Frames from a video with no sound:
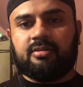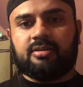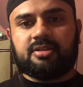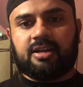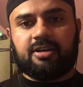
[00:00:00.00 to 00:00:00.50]

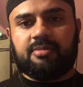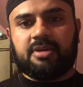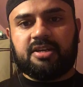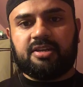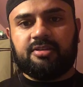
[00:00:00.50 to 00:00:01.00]
it's not going to
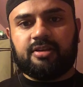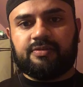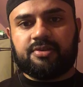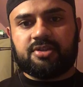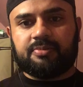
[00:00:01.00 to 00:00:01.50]
make any
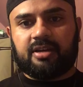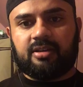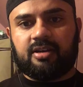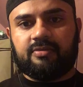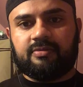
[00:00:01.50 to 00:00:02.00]
difference in my
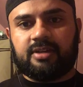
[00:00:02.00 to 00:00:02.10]
life.